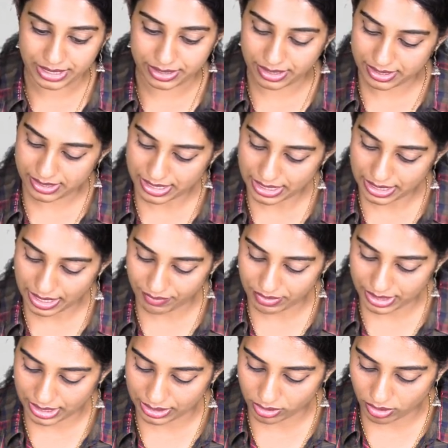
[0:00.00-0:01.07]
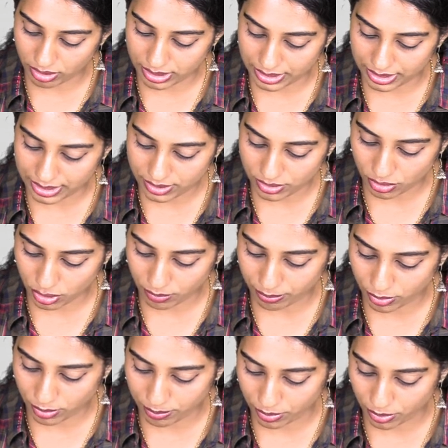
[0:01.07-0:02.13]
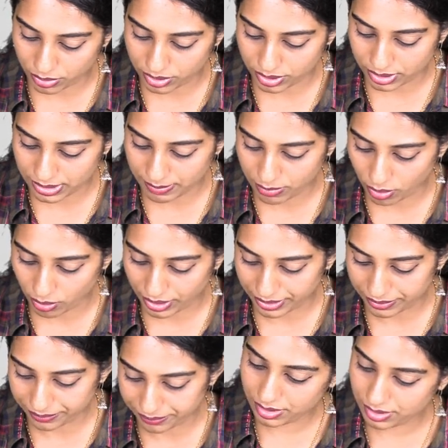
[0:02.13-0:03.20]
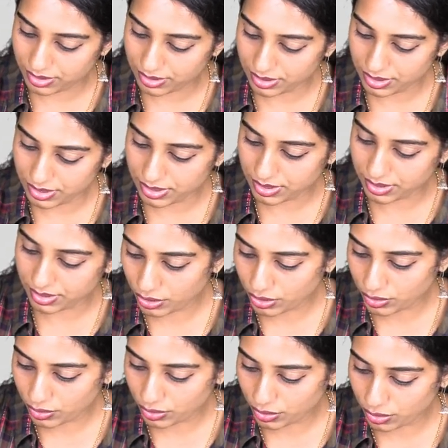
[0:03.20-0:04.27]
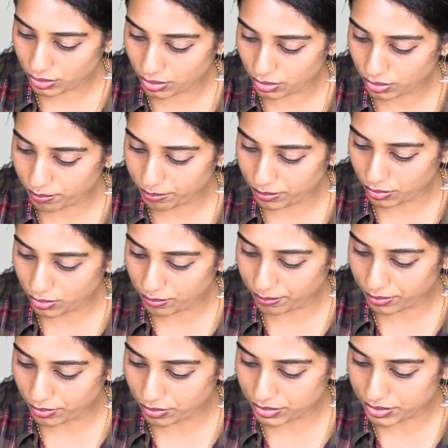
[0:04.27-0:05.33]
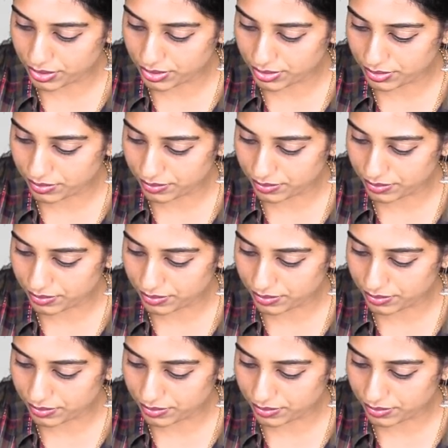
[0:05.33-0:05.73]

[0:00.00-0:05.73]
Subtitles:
This area we can call it as tropopause, the border. This is tropopause.